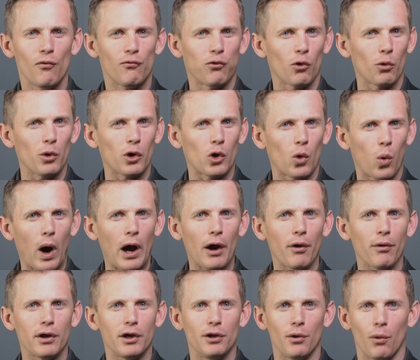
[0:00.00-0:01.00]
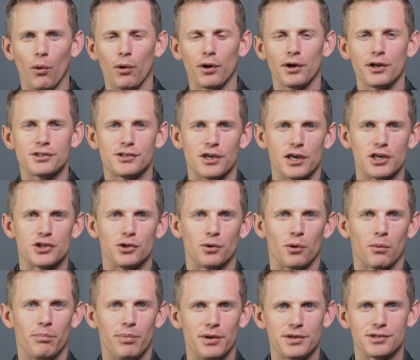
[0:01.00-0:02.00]
for requiring an organization
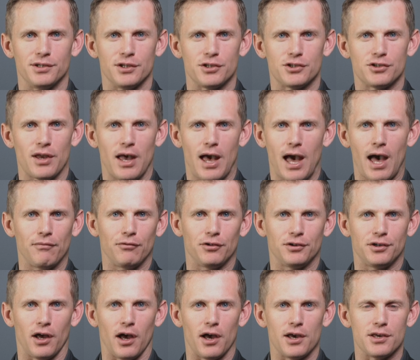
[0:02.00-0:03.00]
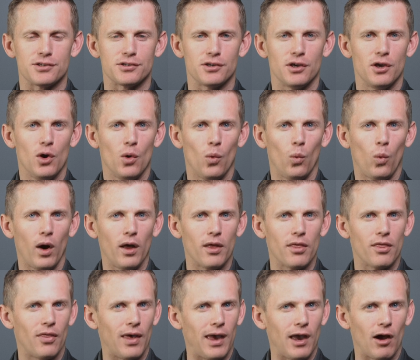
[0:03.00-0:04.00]
or business to advertise what
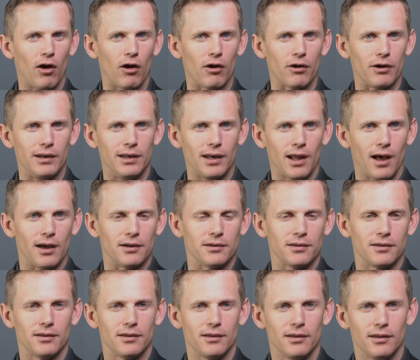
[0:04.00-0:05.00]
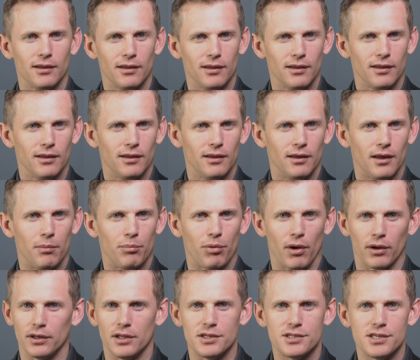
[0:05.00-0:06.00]
they are not. A
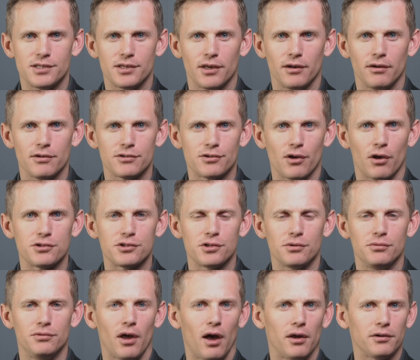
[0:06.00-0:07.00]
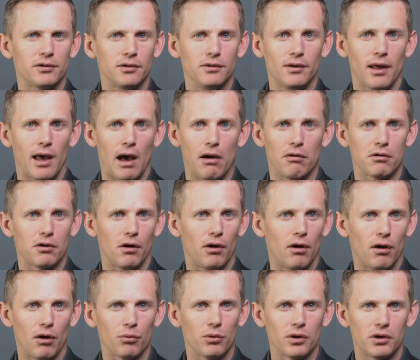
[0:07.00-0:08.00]
pregnancy center is also not an
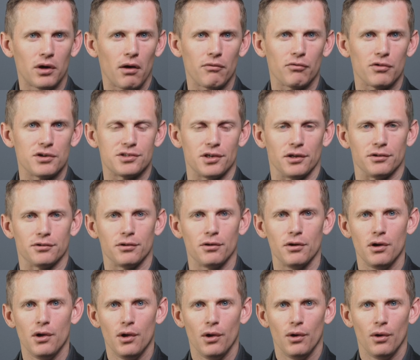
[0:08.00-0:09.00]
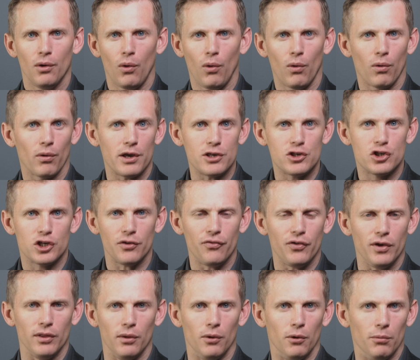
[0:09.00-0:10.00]
alcohol recovery center or a
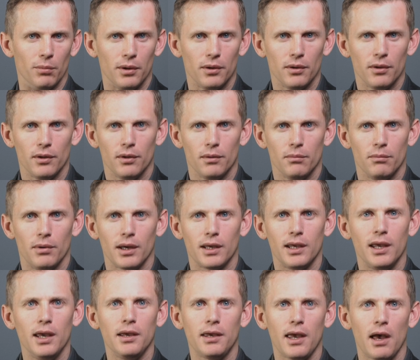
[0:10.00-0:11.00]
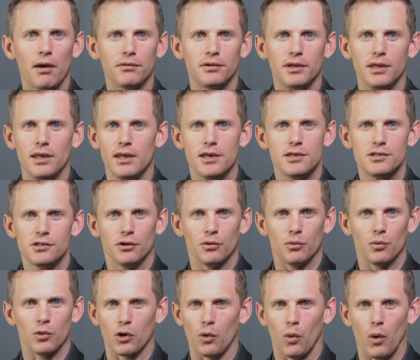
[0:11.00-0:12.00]
Jiffy Lube, but King County isn't
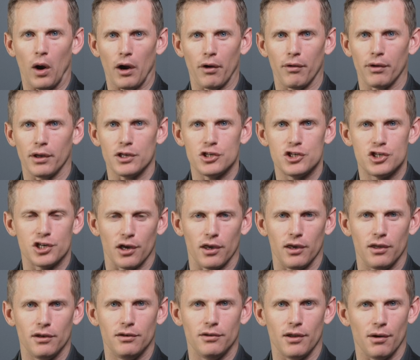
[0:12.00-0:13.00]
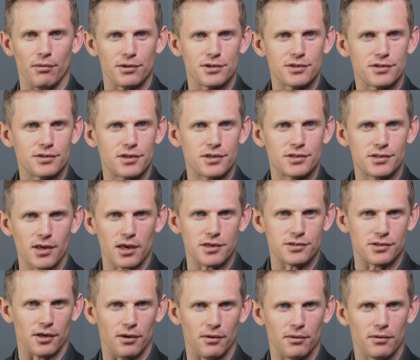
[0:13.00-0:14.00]
requiring a giant notice to say
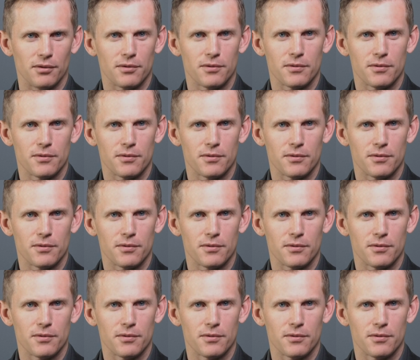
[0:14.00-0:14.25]
so.